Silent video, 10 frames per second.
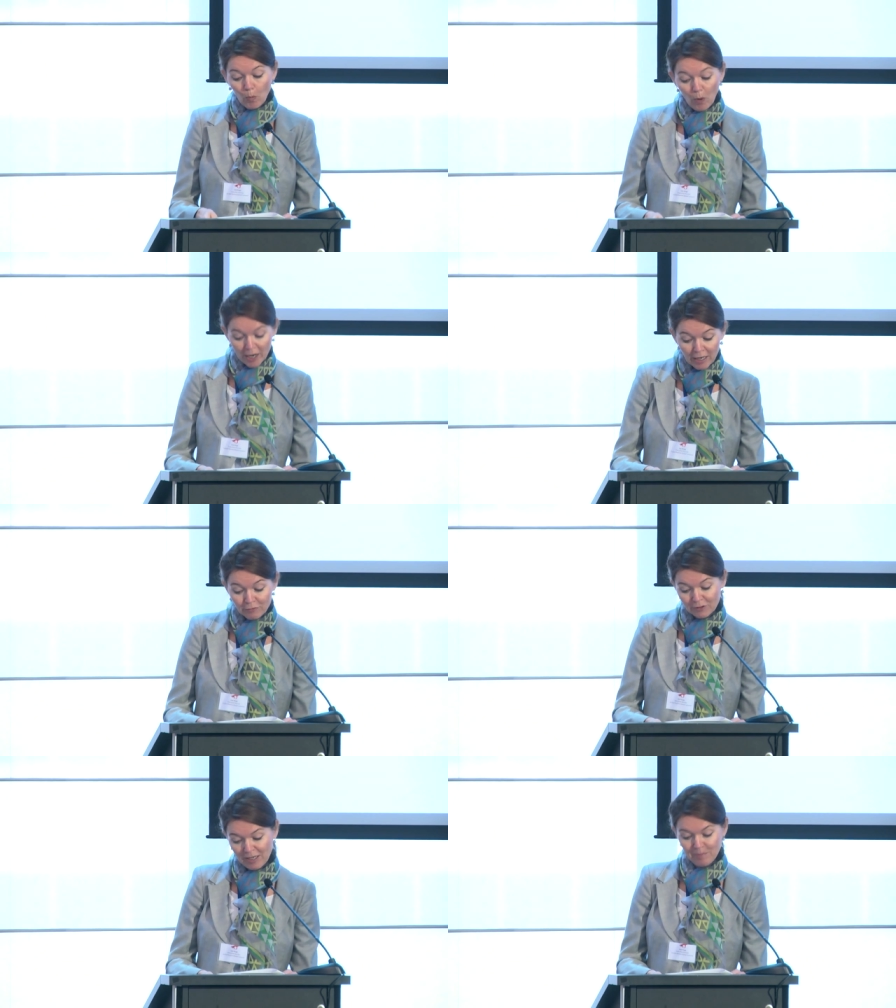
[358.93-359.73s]
One
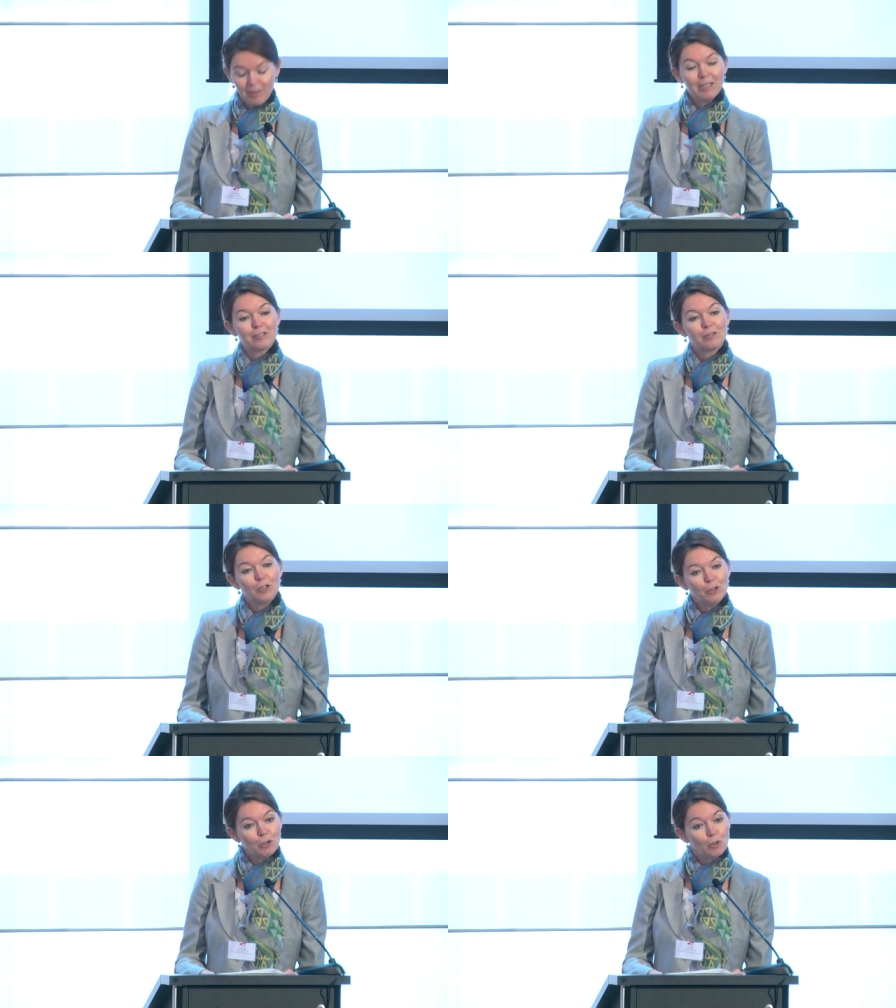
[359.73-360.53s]
of them is the
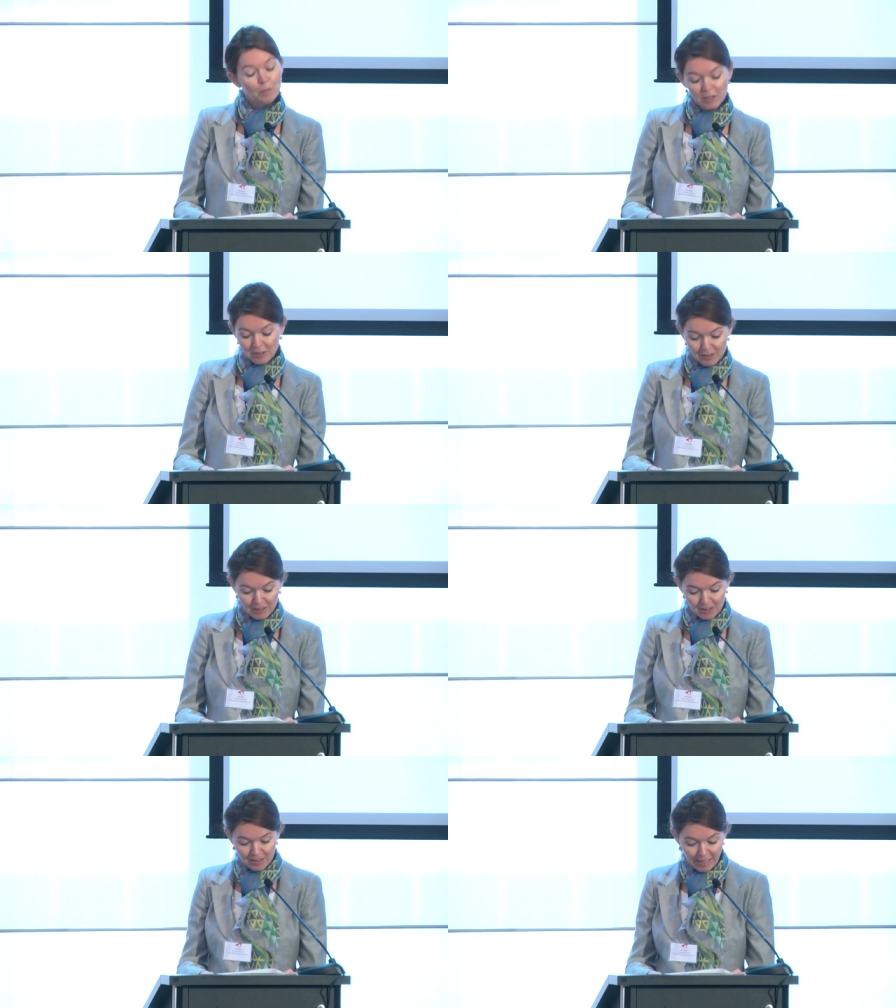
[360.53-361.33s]
new
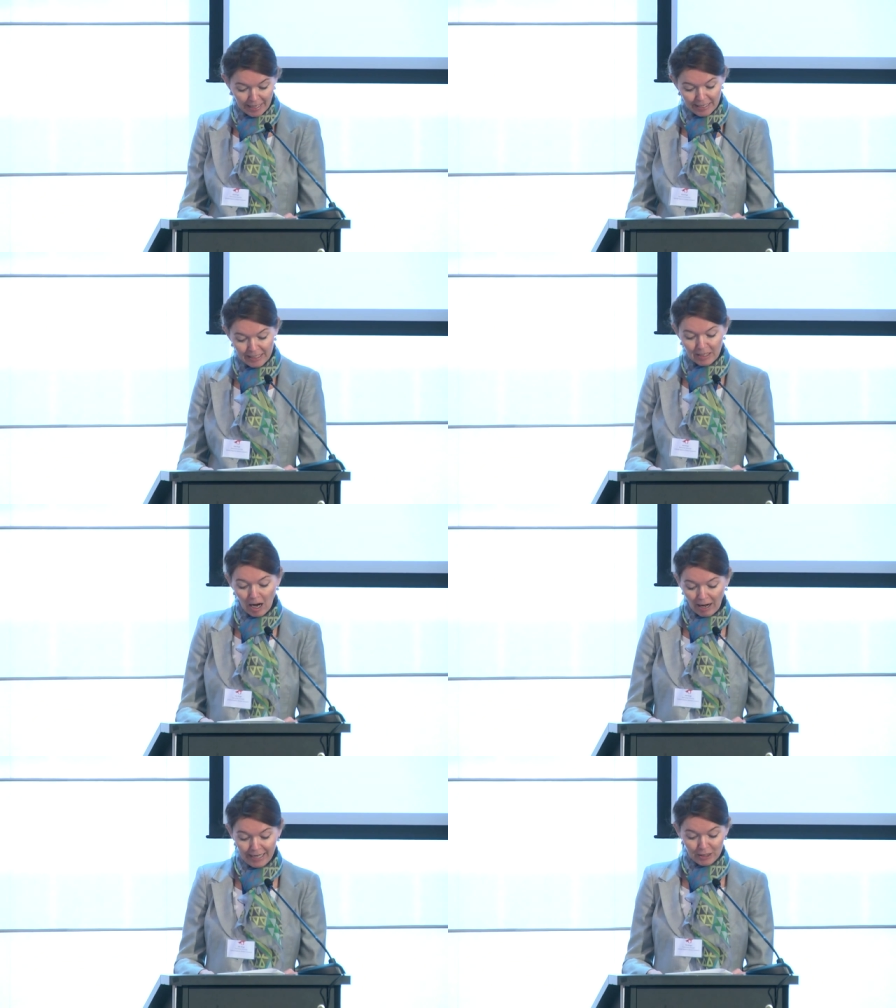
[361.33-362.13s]
BCtA
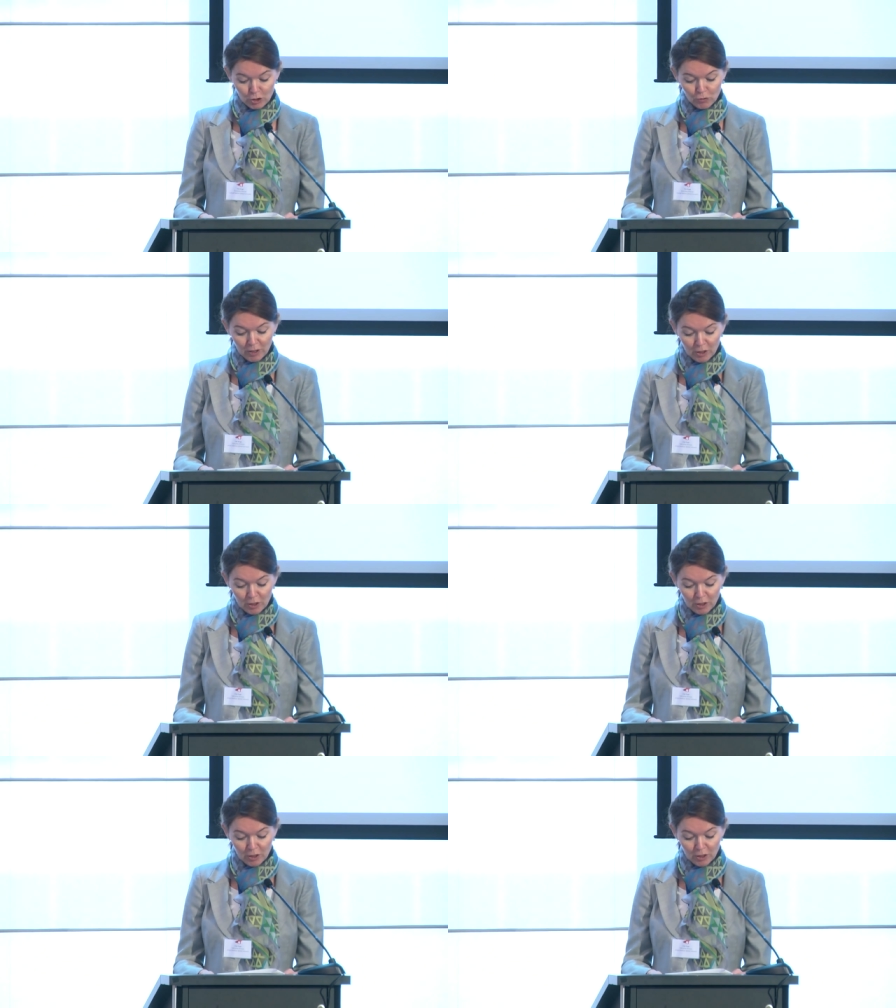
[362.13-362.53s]
Guide to